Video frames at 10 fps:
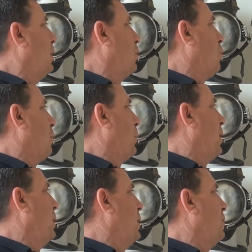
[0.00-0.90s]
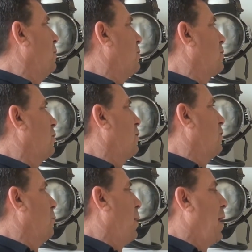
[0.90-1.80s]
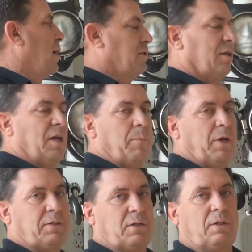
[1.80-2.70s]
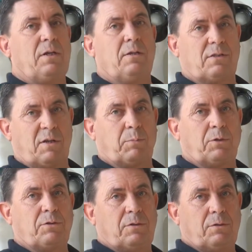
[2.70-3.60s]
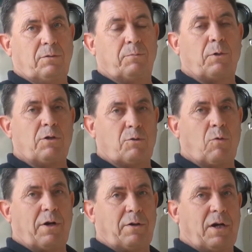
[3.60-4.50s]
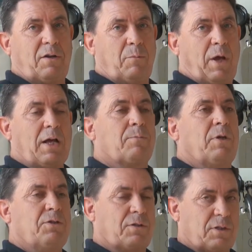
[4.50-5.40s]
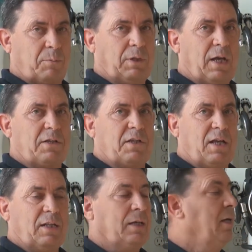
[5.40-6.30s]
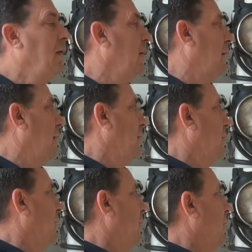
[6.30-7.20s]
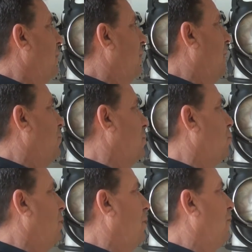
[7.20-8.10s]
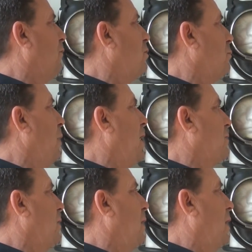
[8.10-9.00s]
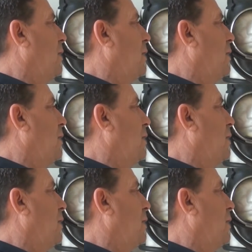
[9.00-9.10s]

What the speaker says: incorporated into the skirt of the mask, and that makes it simpler to purge water out of the mask by just simply exhaling. And that was one of the first masks that